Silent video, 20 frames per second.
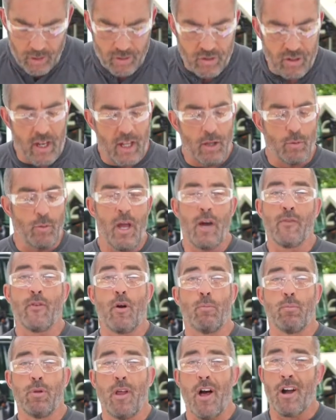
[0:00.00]
so now that we have our
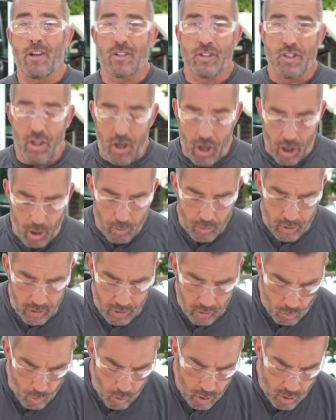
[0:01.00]
blocks cut, we're going to
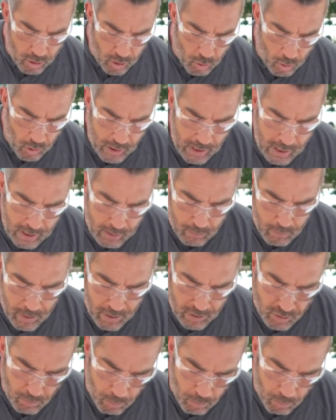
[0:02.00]
want to go ahead and make some